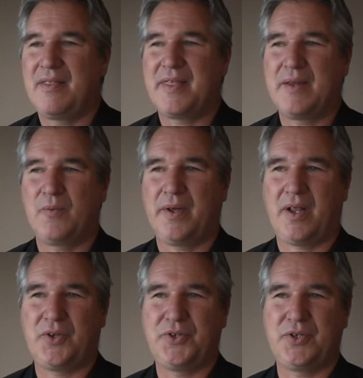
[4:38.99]
then what
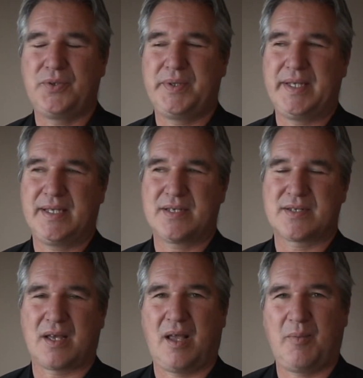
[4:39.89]
I'll do
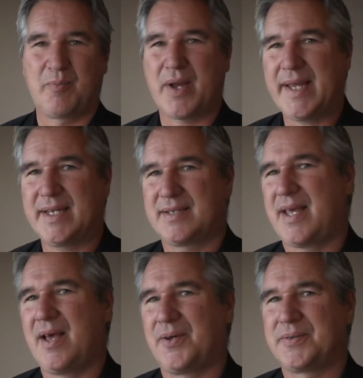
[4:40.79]
is I'll break it
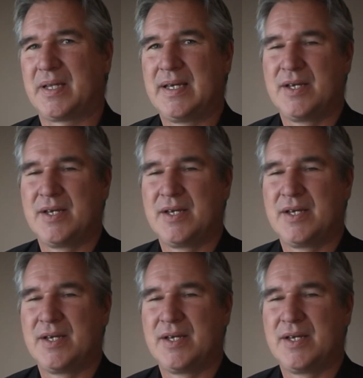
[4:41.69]
down.